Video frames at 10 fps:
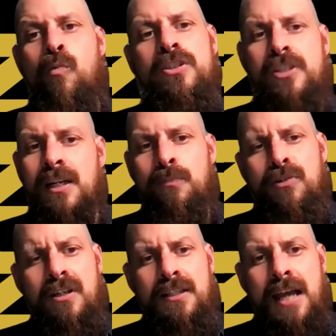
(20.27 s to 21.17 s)
what should I
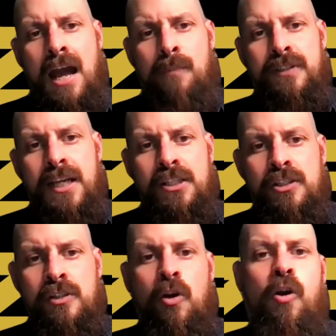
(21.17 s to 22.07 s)
put on the
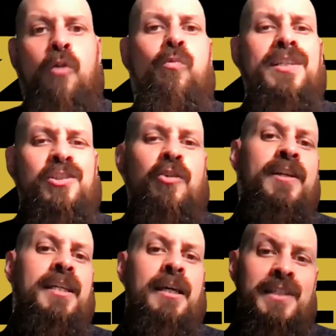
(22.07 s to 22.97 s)
application or what's going
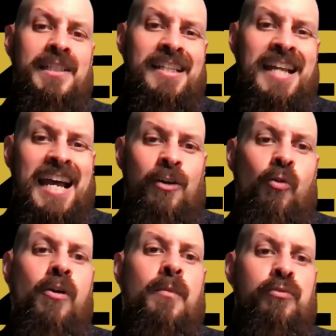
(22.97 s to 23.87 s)
to get me denied
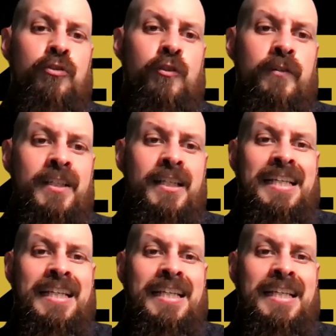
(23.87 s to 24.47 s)
or approved?